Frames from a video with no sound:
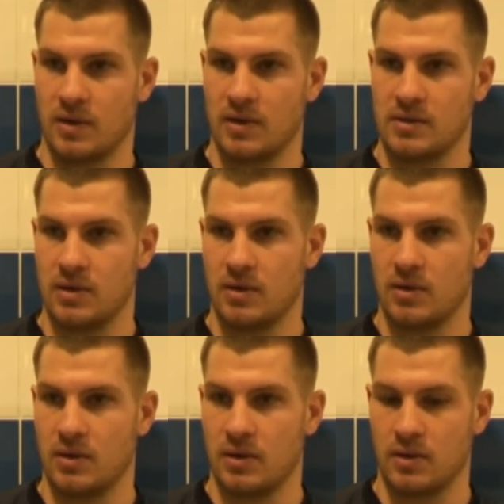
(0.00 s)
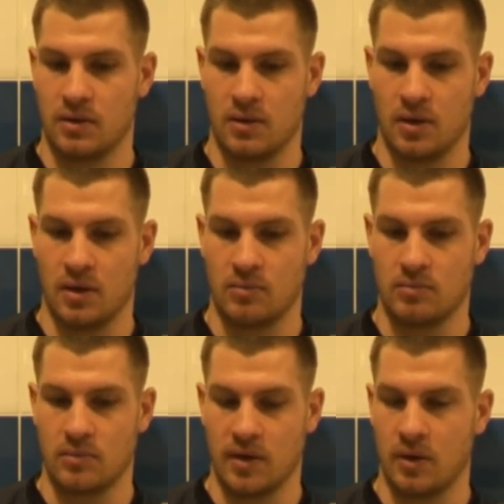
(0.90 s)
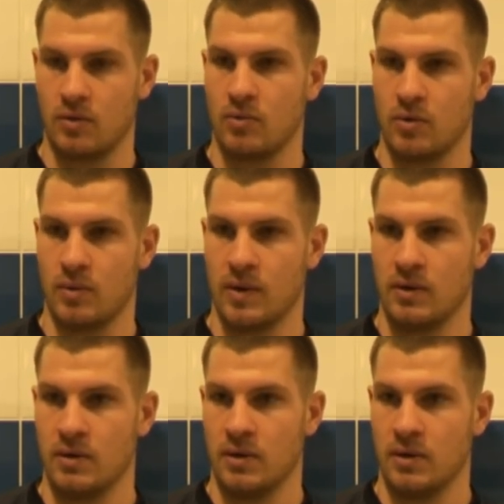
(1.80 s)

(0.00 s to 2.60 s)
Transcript: I need to learn that they don't all go in,